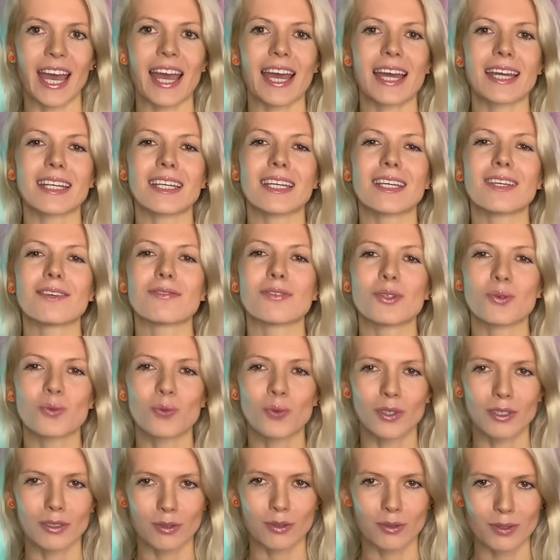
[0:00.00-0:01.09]
And if you
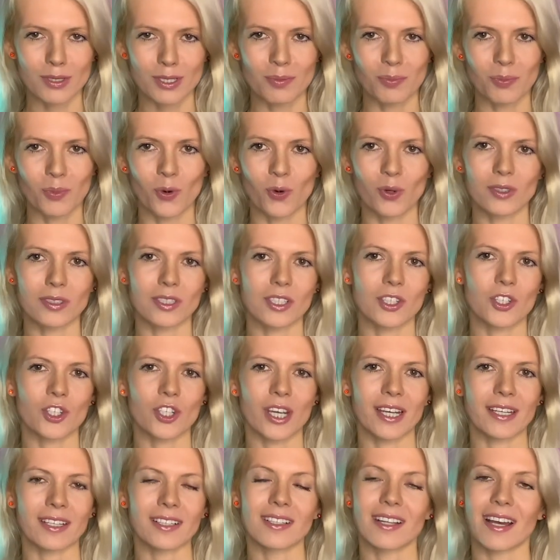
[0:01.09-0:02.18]
want to support the
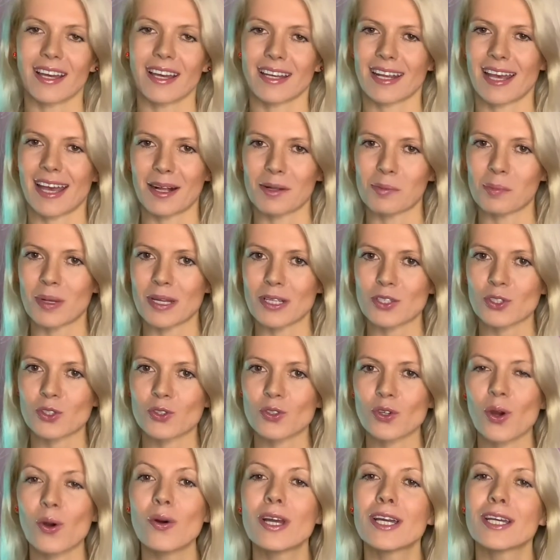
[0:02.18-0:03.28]
channel and help us
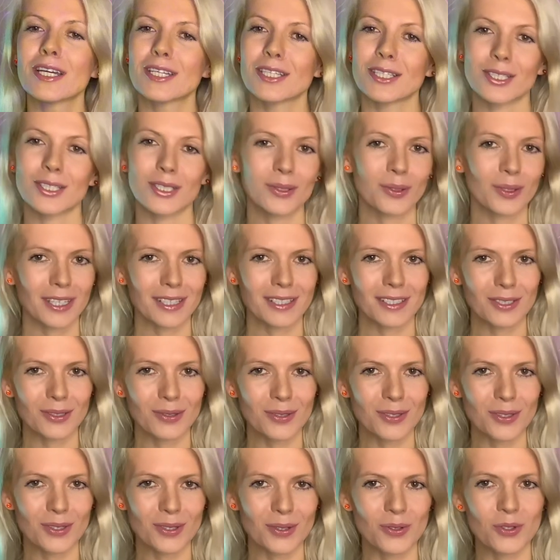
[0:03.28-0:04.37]
grow, you can do
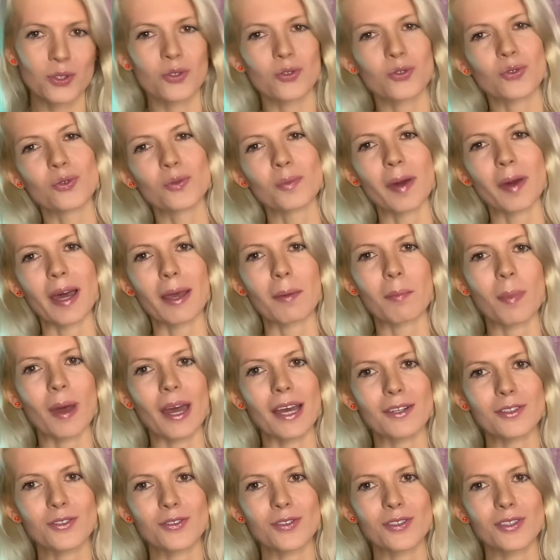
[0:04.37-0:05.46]
so through my
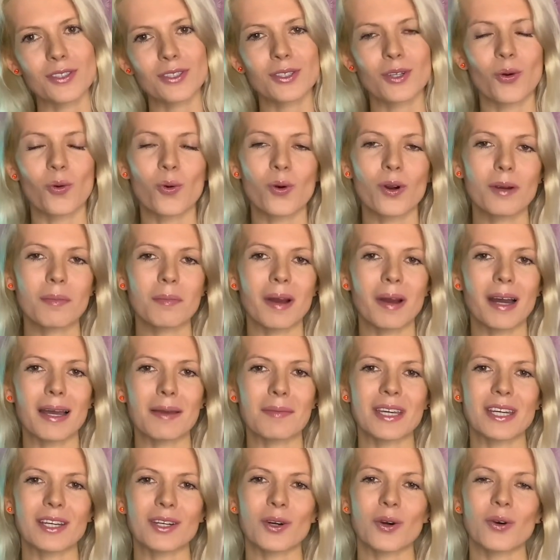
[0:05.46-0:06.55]
Patreon or buy
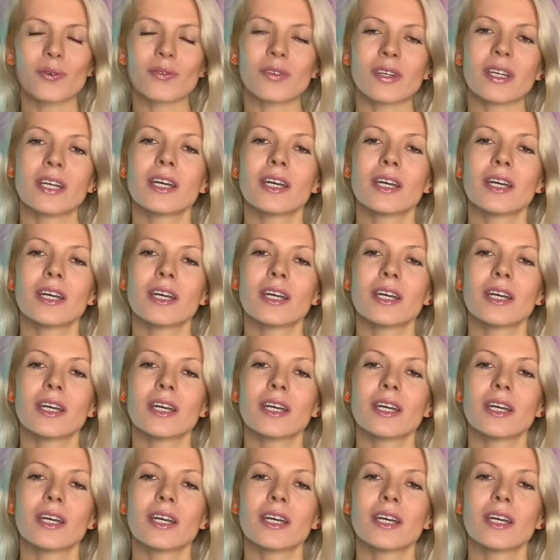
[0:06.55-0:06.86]
me a coffee,